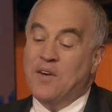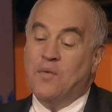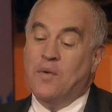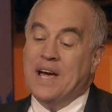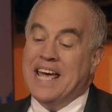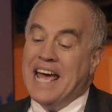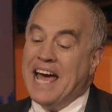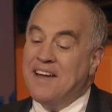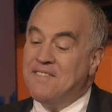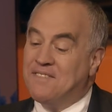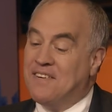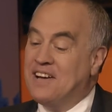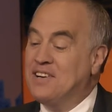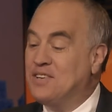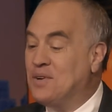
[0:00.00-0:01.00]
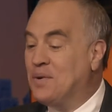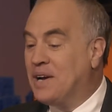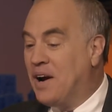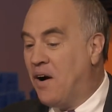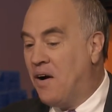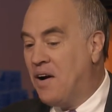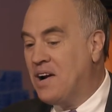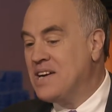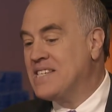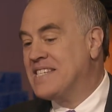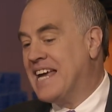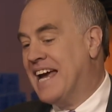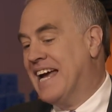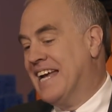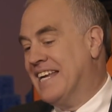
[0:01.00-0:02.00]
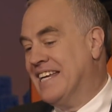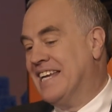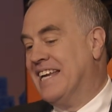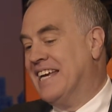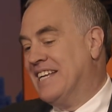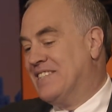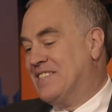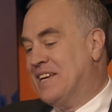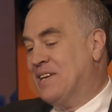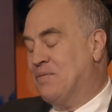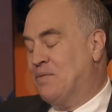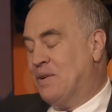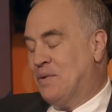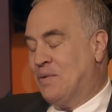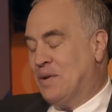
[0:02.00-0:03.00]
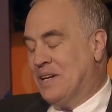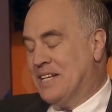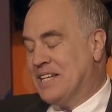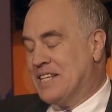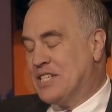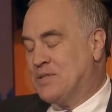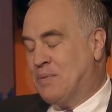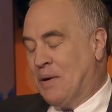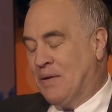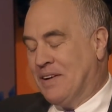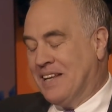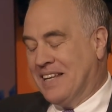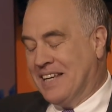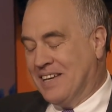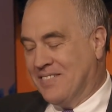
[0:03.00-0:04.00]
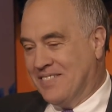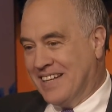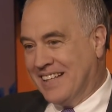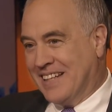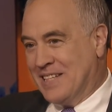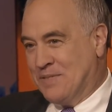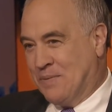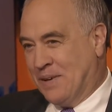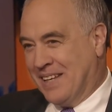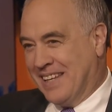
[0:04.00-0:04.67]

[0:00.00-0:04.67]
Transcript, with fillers: We had fun doing ours, and it, it we were into the spirit of the evening. Let's put it